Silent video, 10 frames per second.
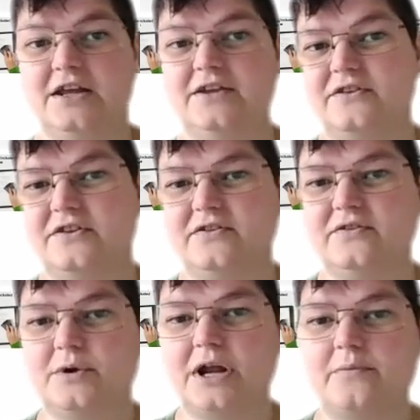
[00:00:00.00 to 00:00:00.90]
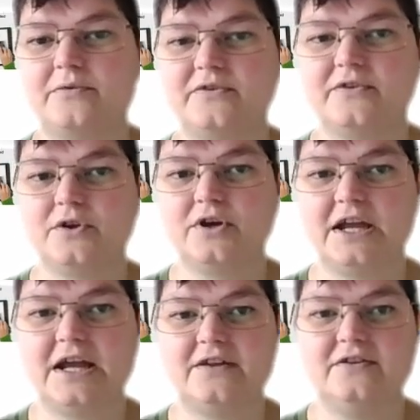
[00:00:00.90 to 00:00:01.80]
And so this is what I was
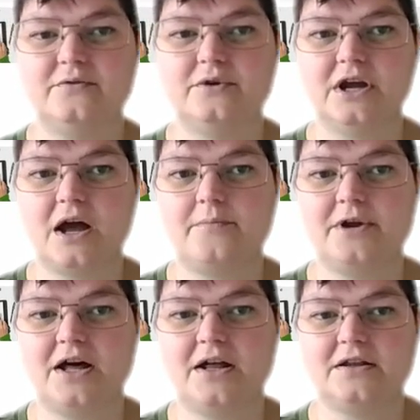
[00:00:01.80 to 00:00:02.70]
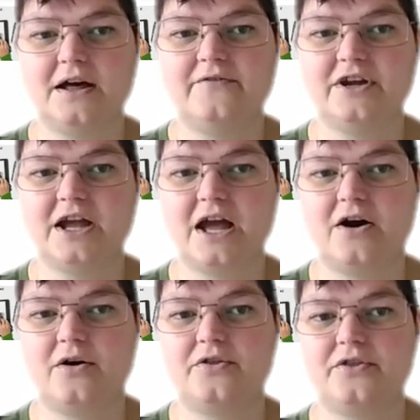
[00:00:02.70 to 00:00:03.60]
looking at doing. I'm not loving
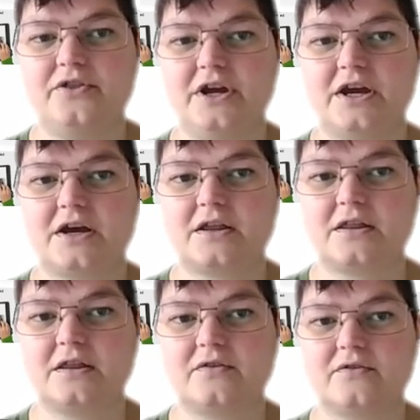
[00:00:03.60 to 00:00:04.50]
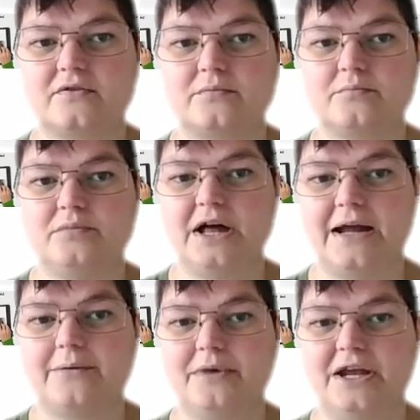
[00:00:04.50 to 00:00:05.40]
how thick this
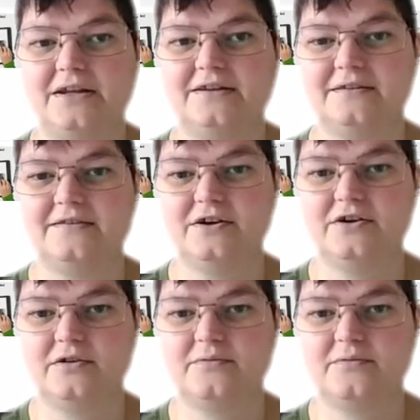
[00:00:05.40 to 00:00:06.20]
black band is here.